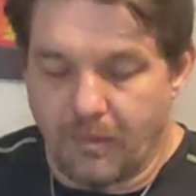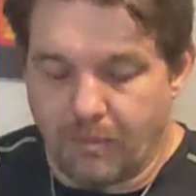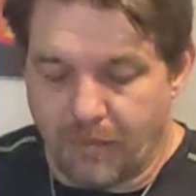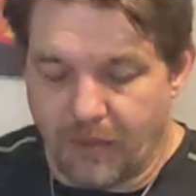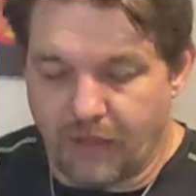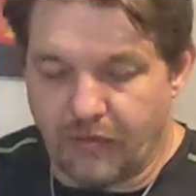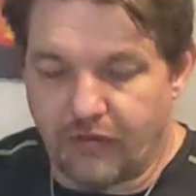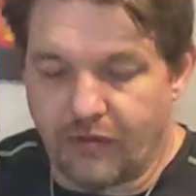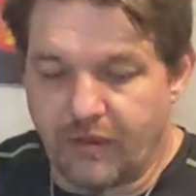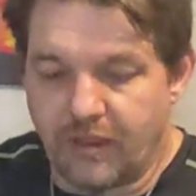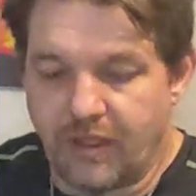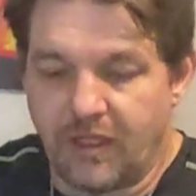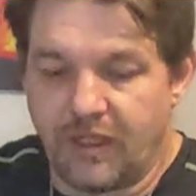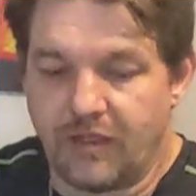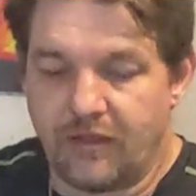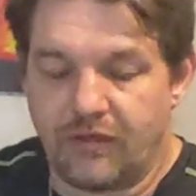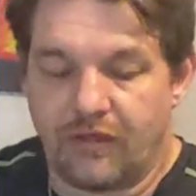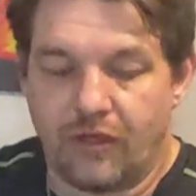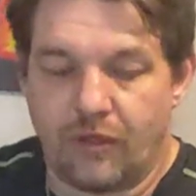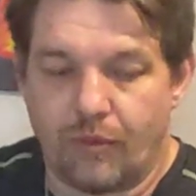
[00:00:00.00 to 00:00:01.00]
Bend your
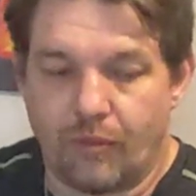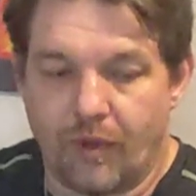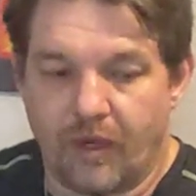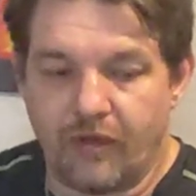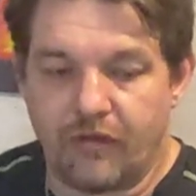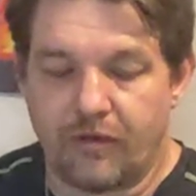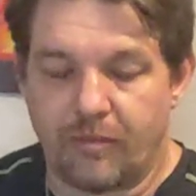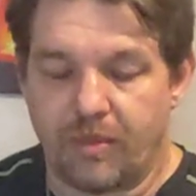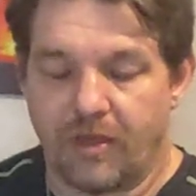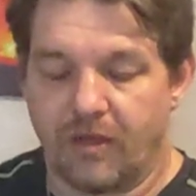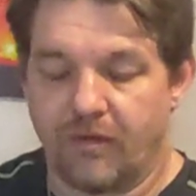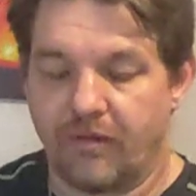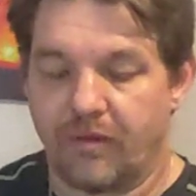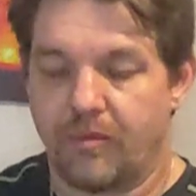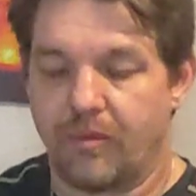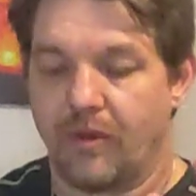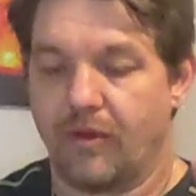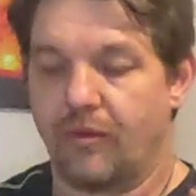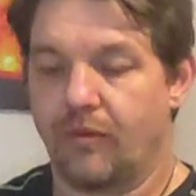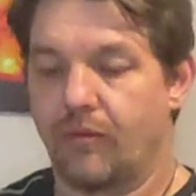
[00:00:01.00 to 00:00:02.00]
knees, raise your
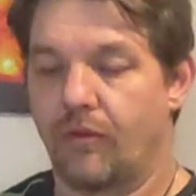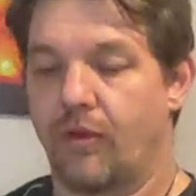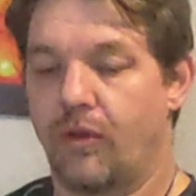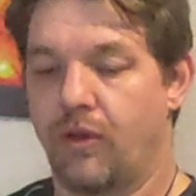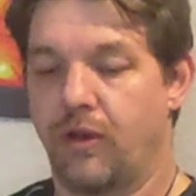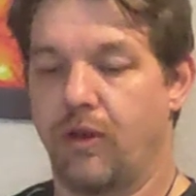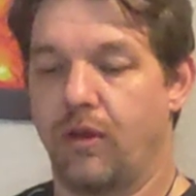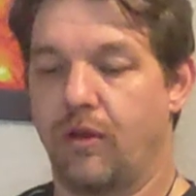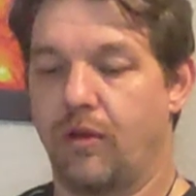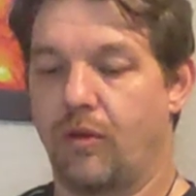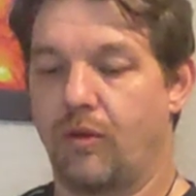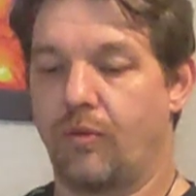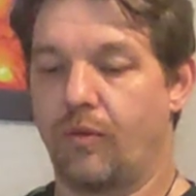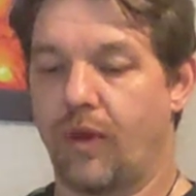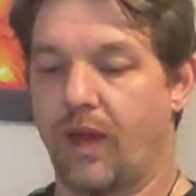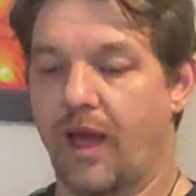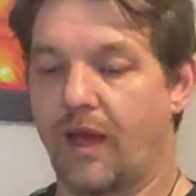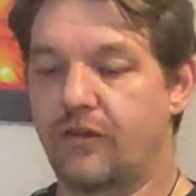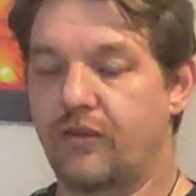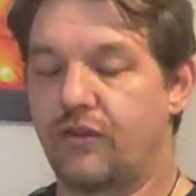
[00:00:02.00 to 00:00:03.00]
pelvic bone,
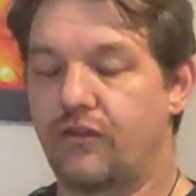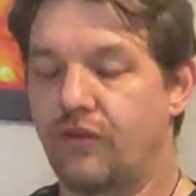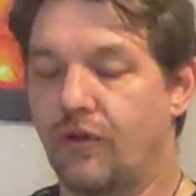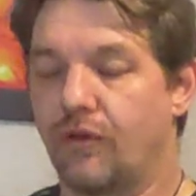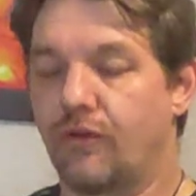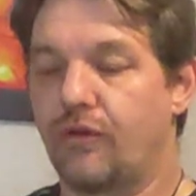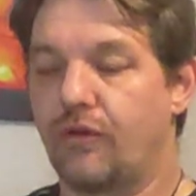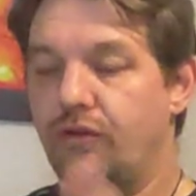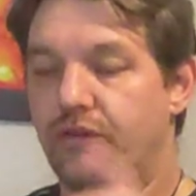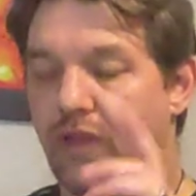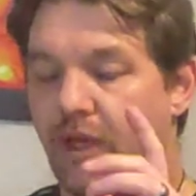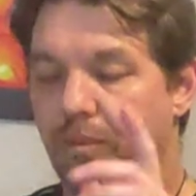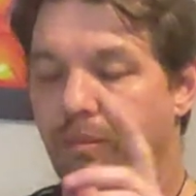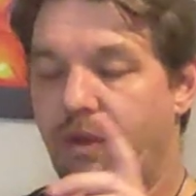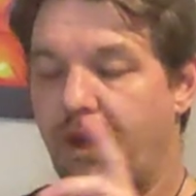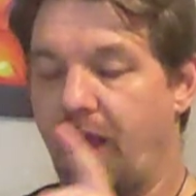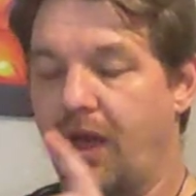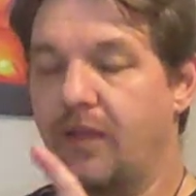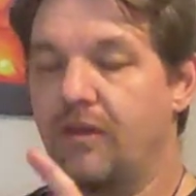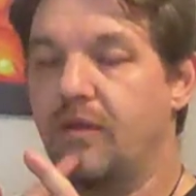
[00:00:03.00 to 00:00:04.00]
relax your shoulders, keep
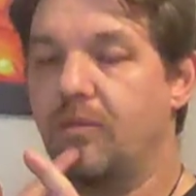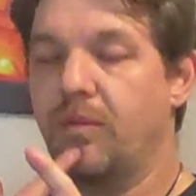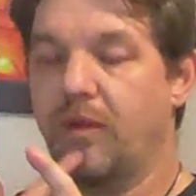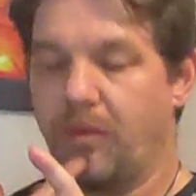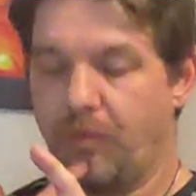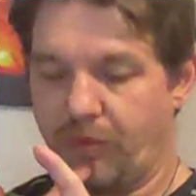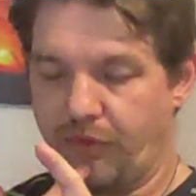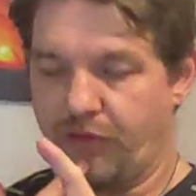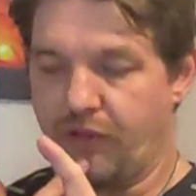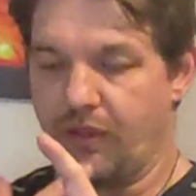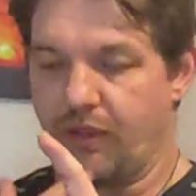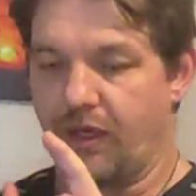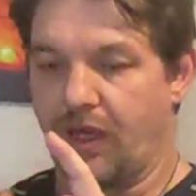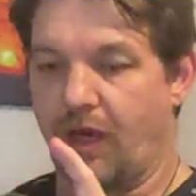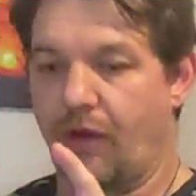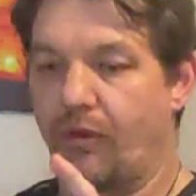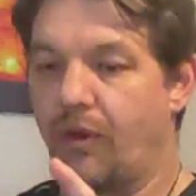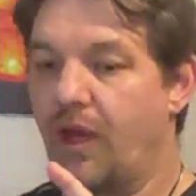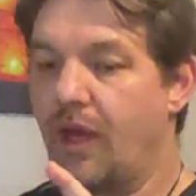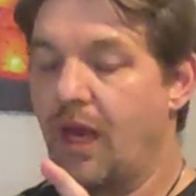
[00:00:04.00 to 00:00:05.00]
your hands up, keep your chin
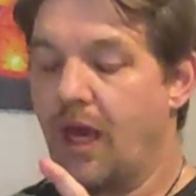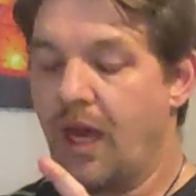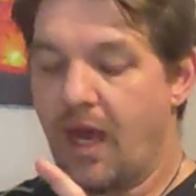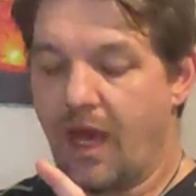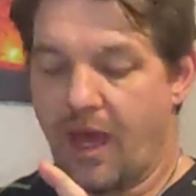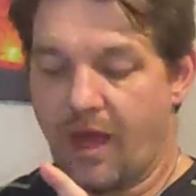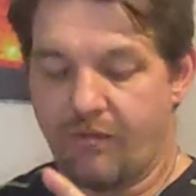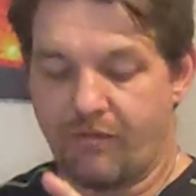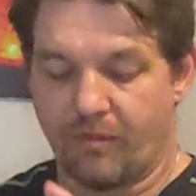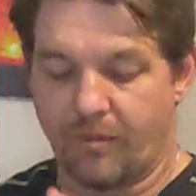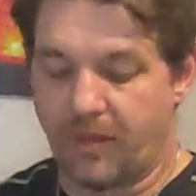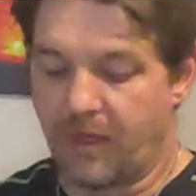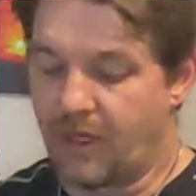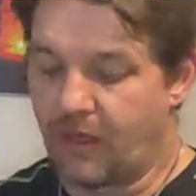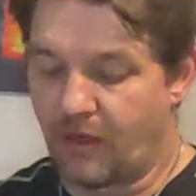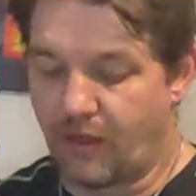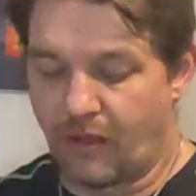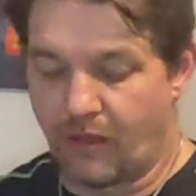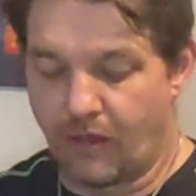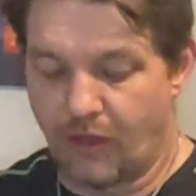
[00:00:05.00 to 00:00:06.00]
down, and from
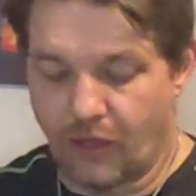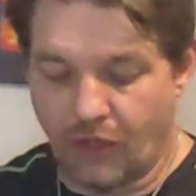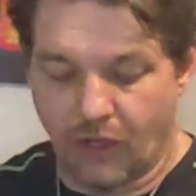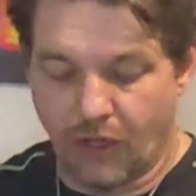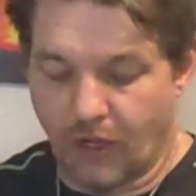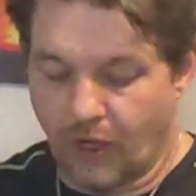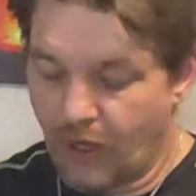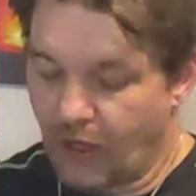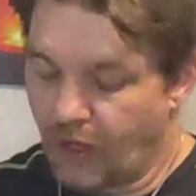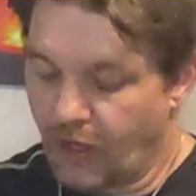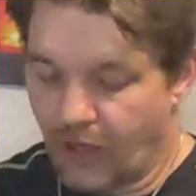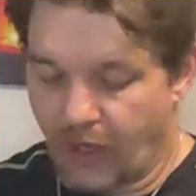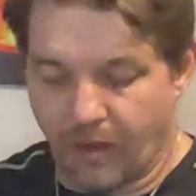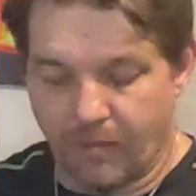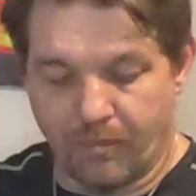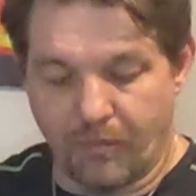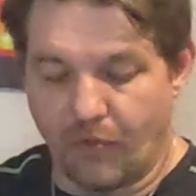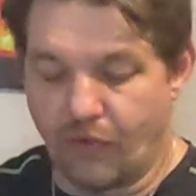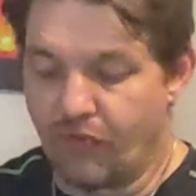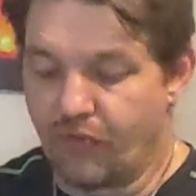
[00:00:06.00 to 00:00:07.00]
here, a
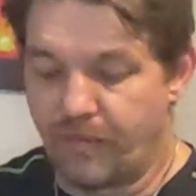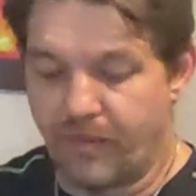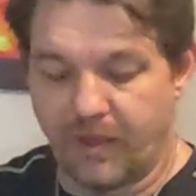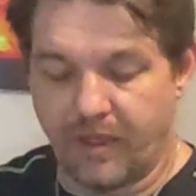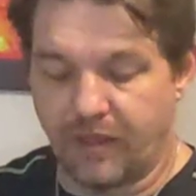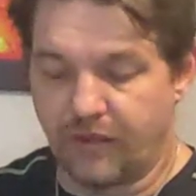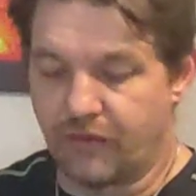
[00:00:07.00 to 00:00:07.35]
movement